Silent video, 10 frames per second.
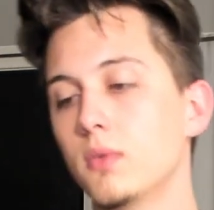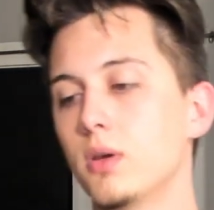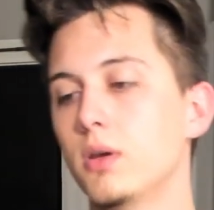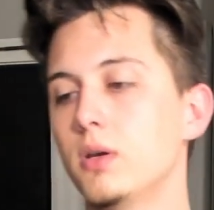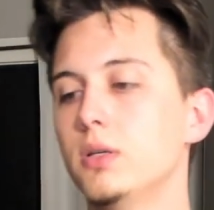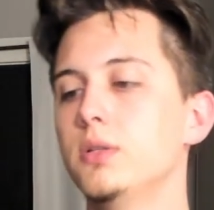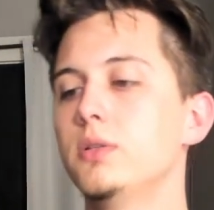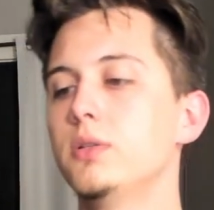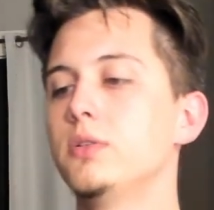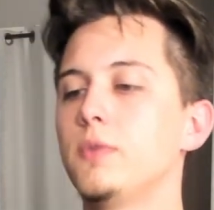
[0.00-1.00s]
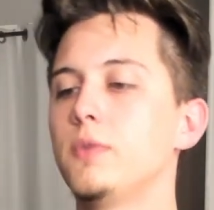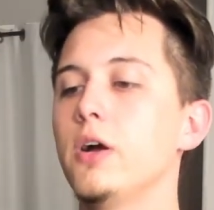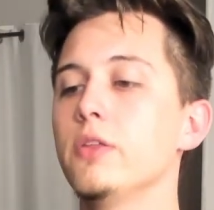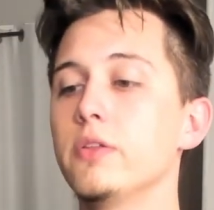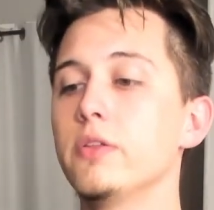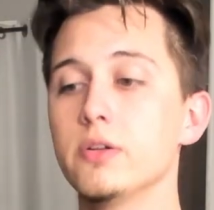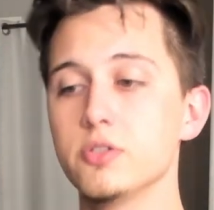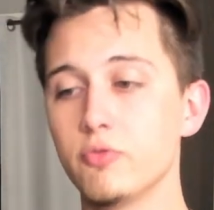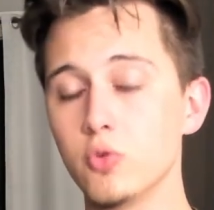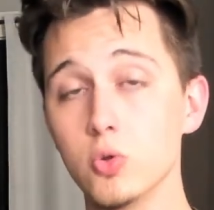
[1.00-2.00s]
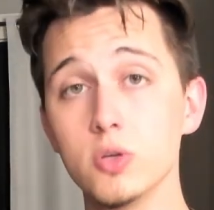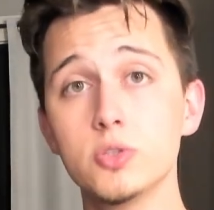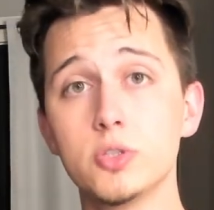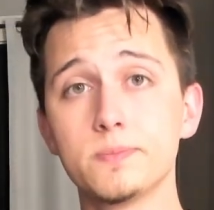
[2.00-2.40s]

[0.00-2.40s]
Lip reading: And I think that is foolish.